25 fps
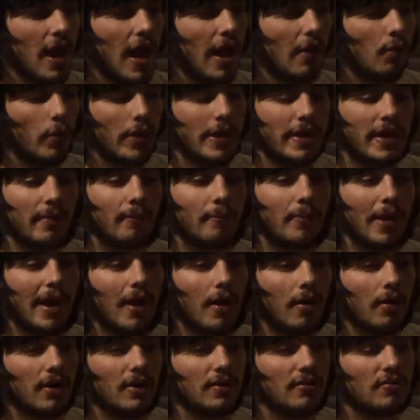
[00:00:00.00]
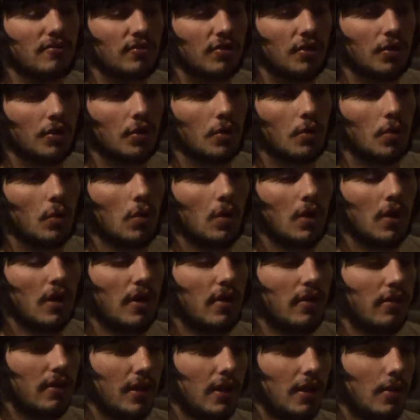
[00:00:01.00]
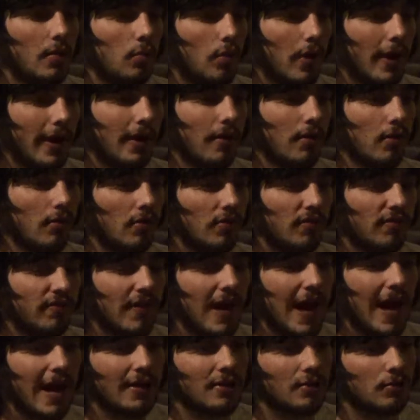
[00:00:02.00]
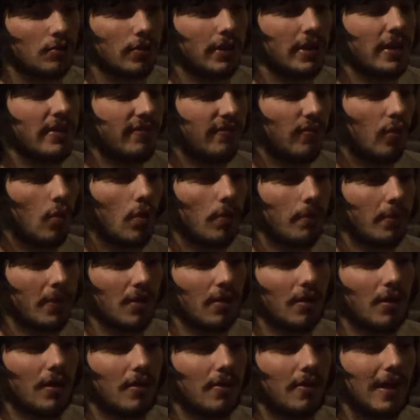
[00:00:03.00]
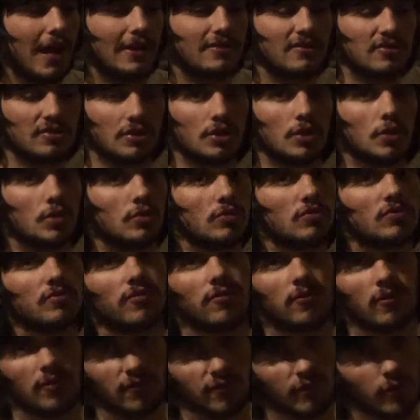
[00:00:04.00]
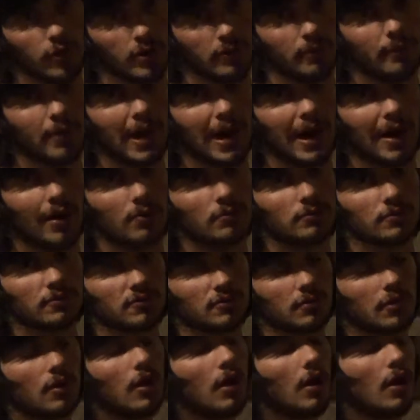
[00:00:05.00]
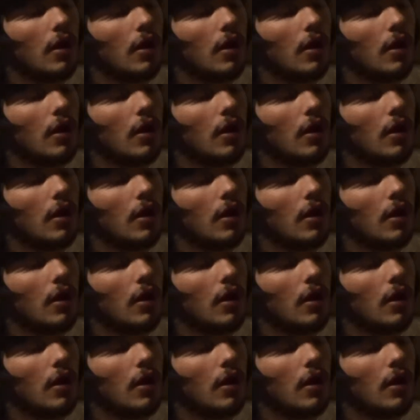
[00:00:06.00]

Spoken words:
and we compared it to the regular factory formula that's used for foot-pounds.